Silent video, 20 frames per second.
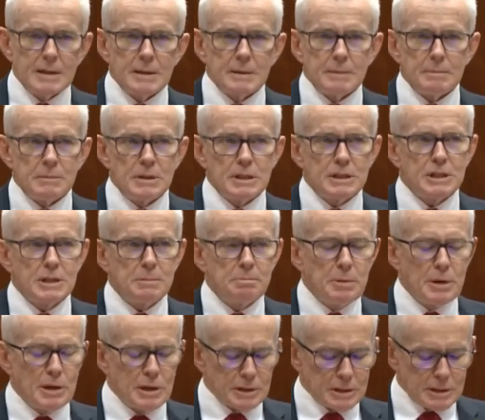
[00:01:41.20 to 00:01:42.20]
Minister
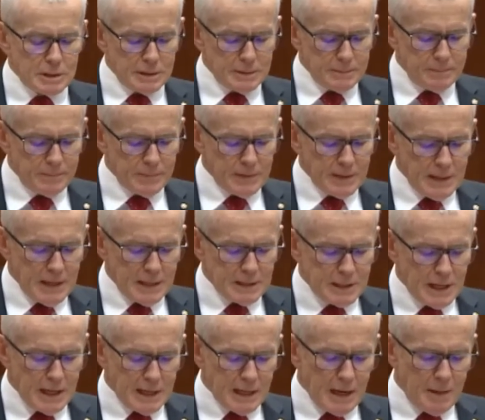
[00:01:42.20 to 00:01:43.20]
Burke has
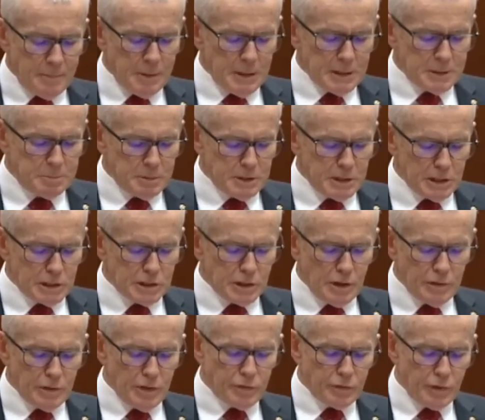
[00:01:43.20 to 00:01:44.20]
taken up his position
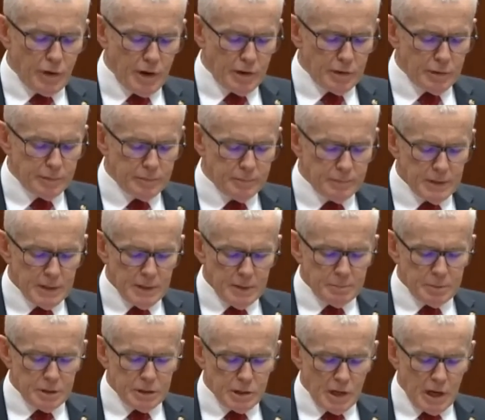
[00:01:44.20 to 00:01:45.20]
on the throne,
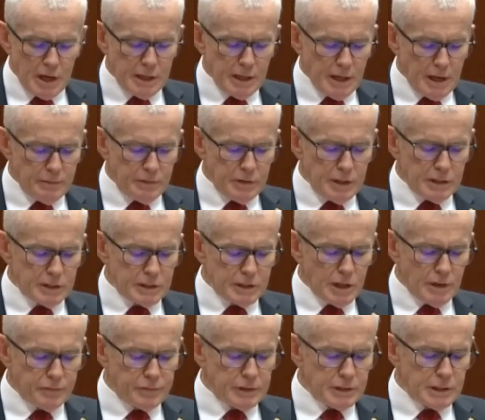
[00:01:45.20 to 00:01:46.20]
presiding over this
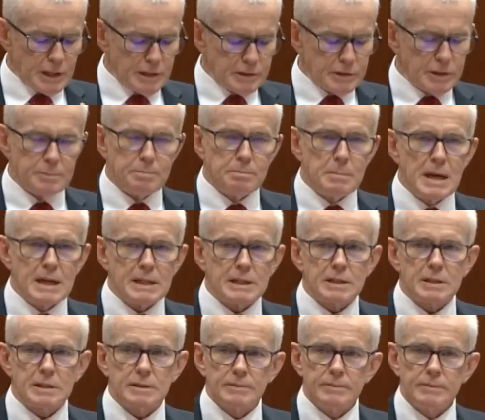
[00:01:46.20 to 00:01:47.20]
self-indulgent
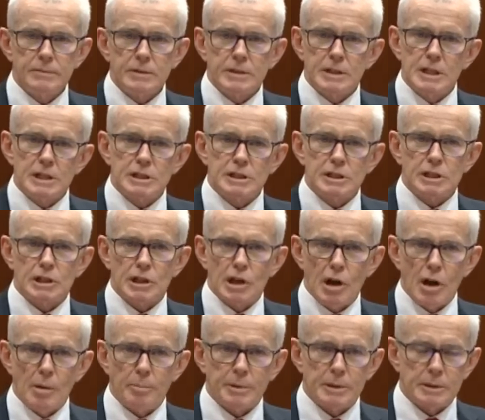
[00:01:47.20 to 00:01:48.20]
mess, this
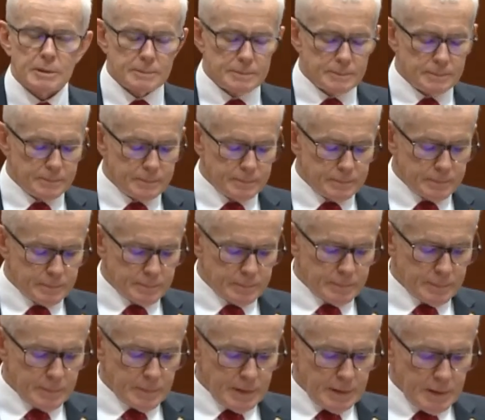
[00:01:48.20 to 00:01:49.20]
slop.
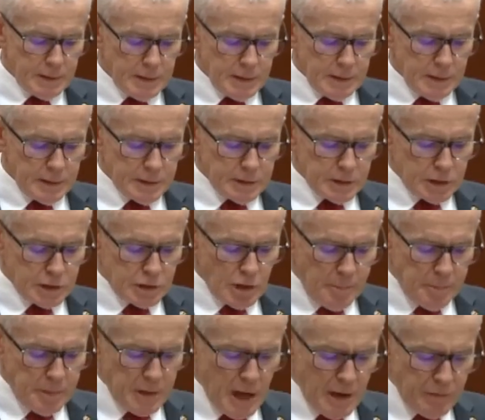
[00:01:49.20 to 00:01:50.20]
To
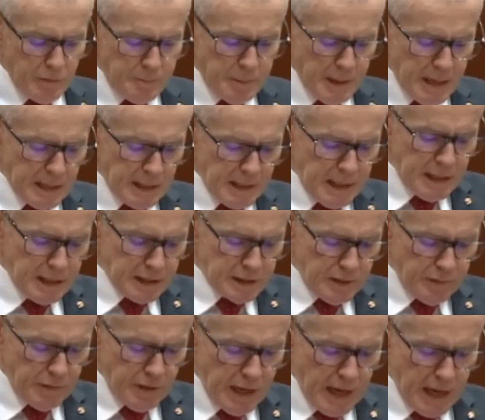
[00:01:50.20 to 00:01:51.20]
stop the overpaid leaders
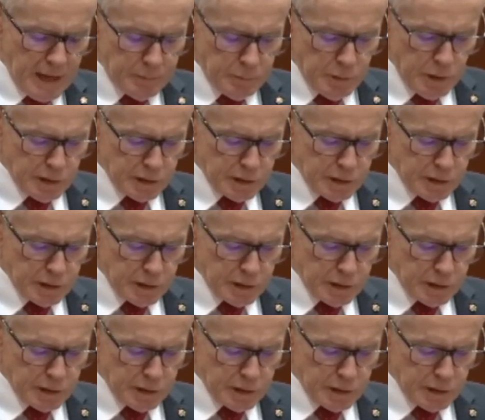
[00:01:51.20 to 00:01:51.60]
of the art world